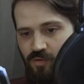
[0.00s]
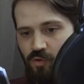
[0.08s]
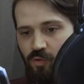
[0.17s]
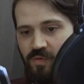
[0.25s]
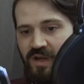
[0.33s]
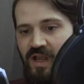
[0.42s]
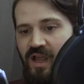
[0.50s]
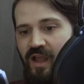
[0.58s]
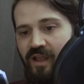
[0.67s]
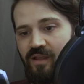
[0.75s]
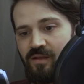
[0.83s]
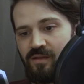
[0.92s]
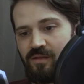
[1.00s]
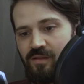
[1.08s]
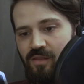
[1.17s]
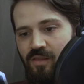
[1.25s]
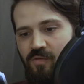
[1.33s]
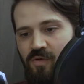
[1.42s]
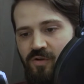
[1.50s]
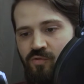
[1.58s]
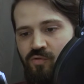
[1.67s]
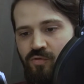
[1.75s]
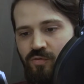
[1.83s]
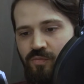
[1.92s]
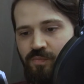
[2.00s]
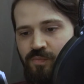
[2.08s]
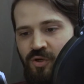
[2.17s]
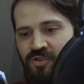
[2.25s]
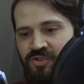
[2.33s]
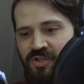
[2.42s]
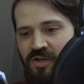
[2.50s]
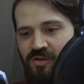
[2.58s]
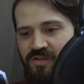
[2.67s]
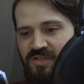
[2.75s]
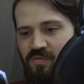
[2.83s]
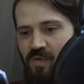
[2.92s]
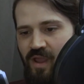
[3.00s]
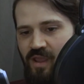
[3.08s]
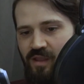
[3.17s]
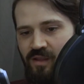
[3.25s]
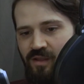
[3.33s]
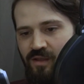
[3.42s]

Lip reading: or would I, the one who pushed it on its way?